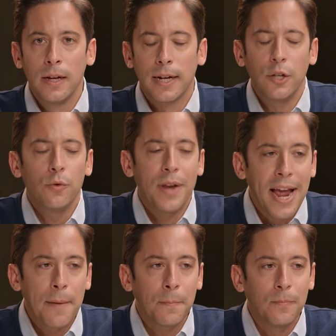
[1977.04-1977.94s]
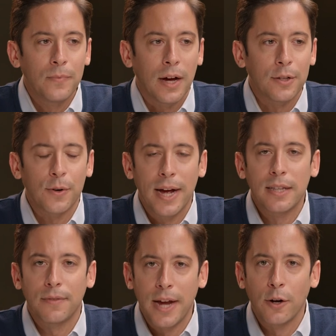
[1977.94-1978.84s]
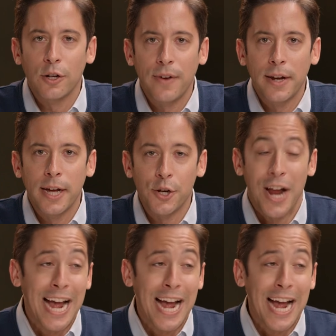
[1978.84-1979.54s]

Can you name other heads of the Heritage Foundation?